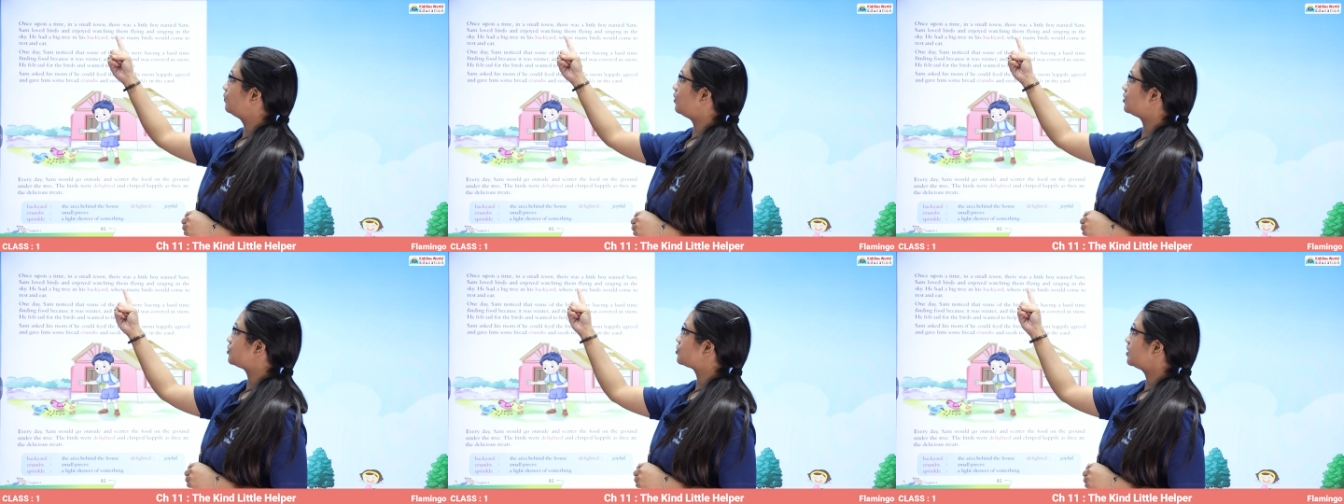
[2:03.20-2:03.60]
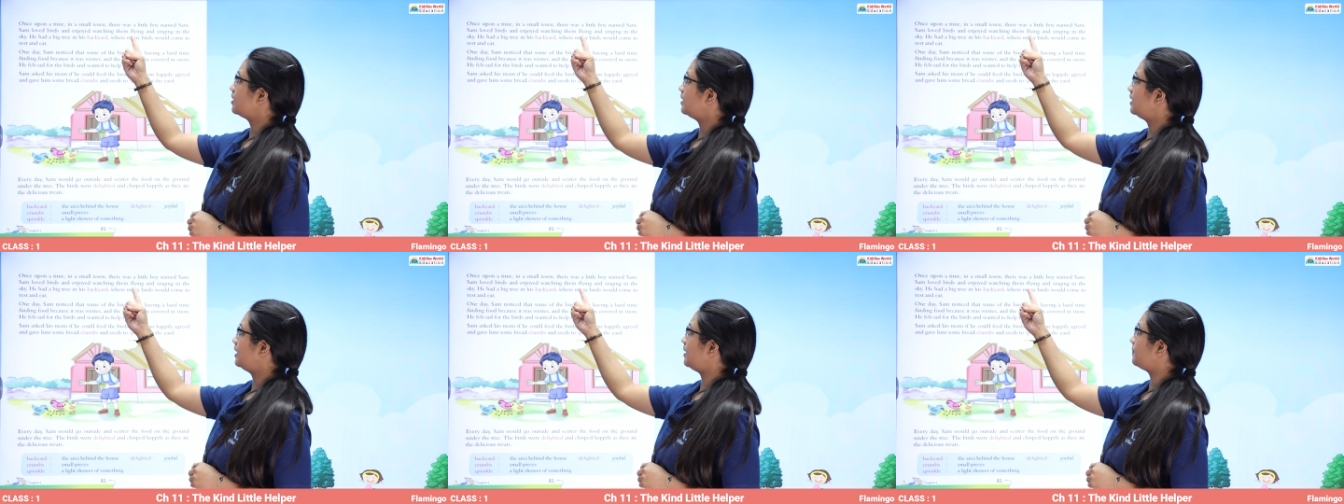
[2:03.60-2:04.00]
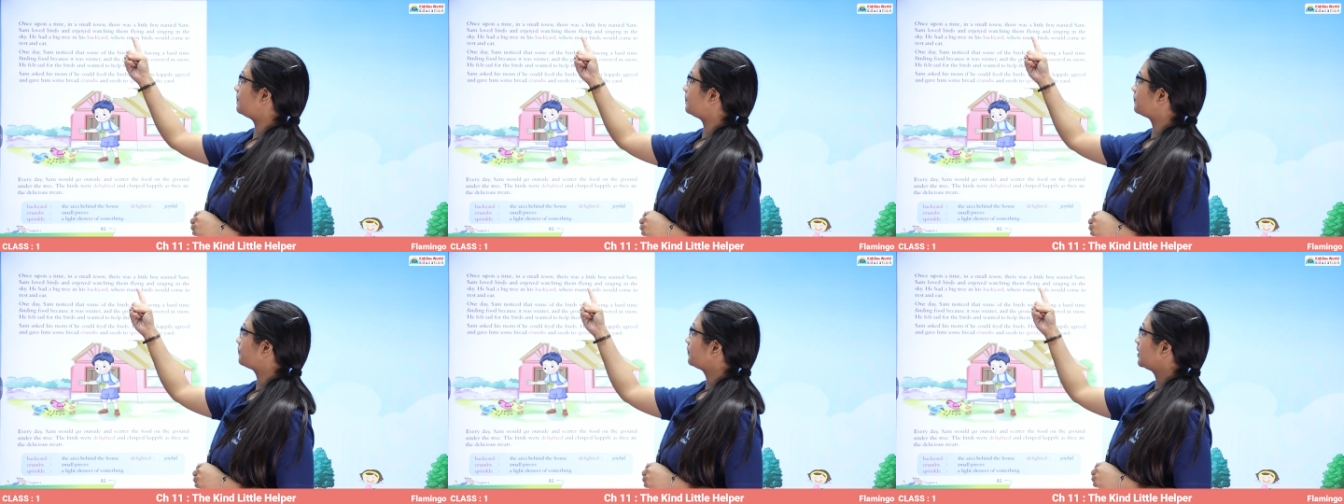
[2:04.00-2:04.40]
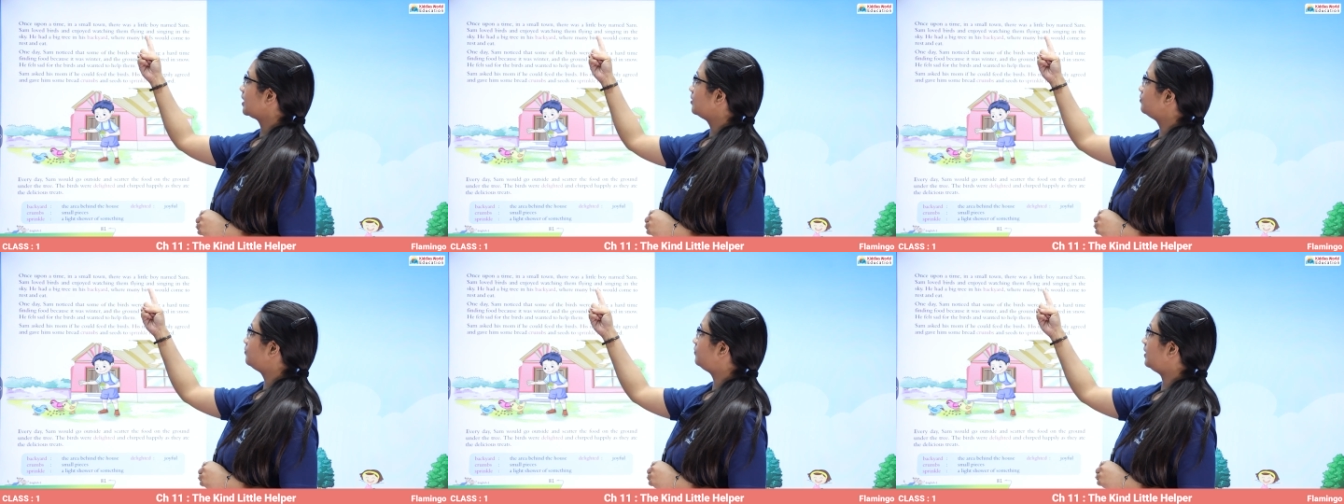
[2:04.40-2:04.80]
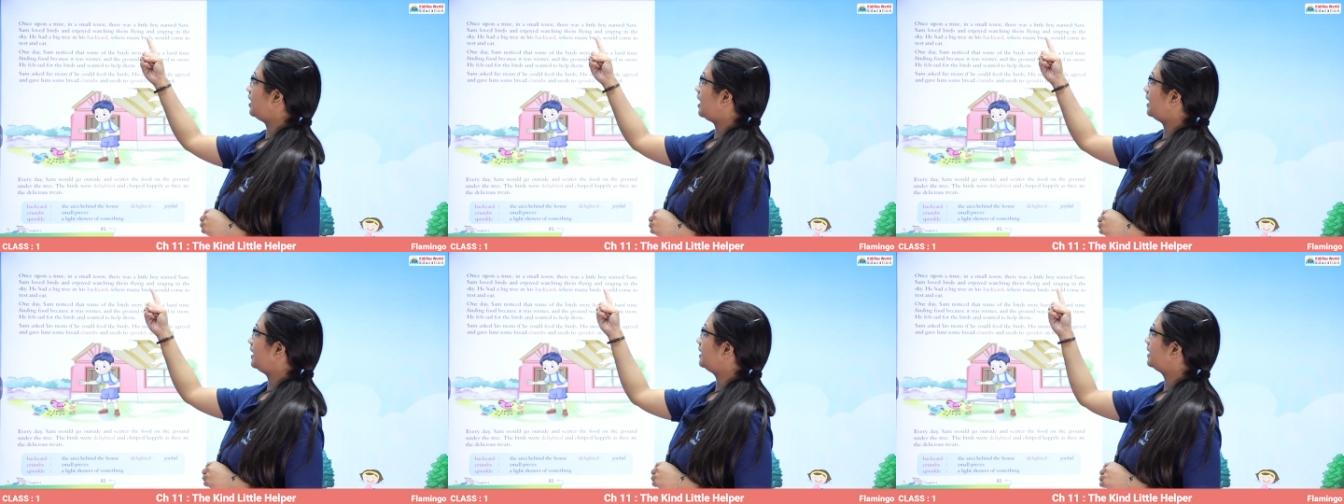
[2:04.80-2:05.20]
watching them
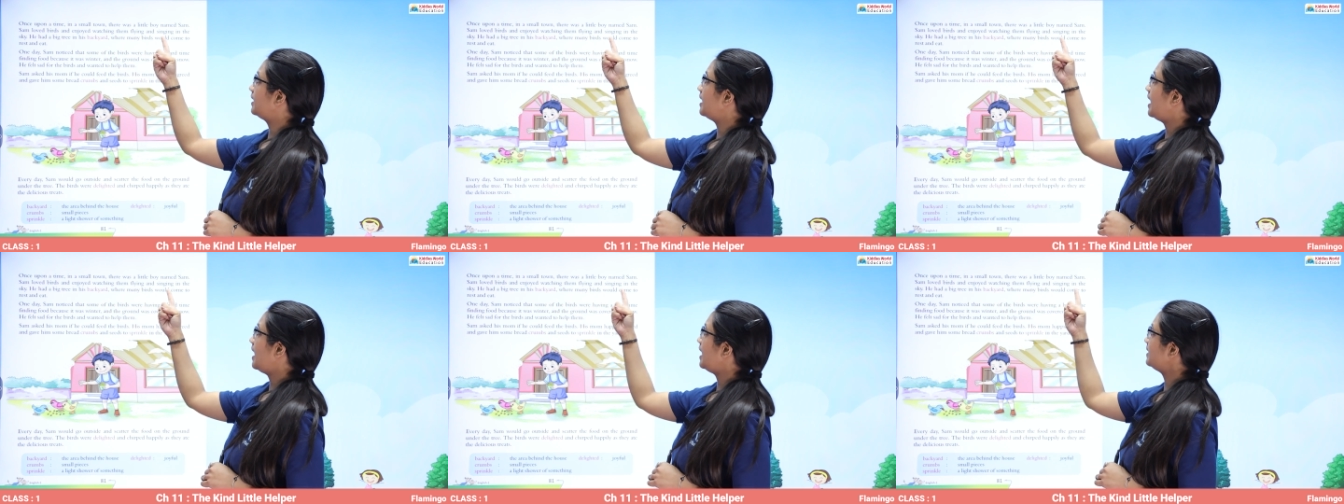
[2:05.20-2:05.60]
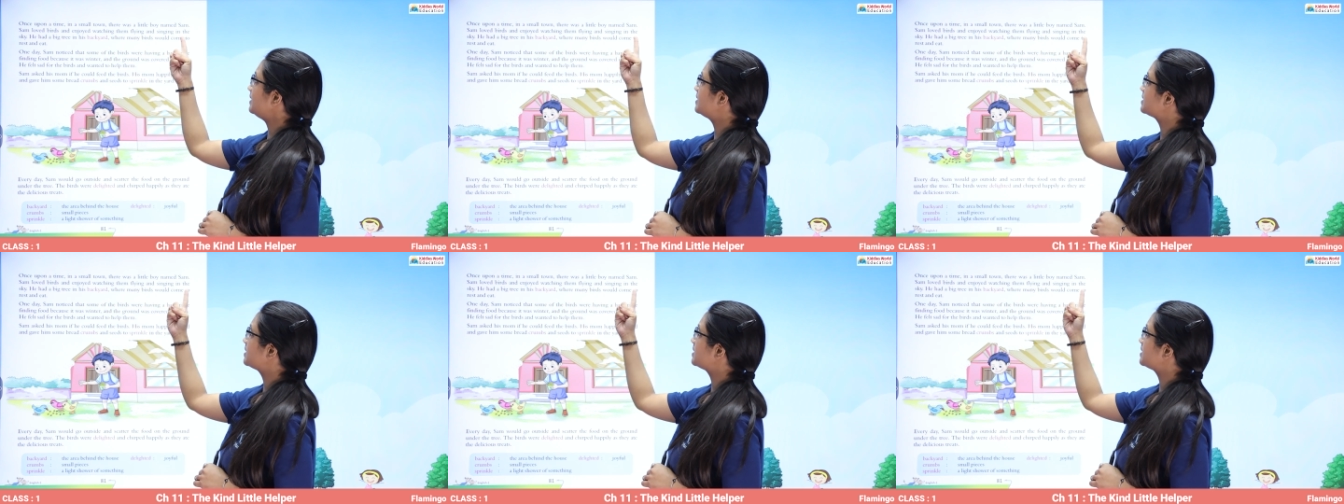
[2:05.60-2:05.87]
flying and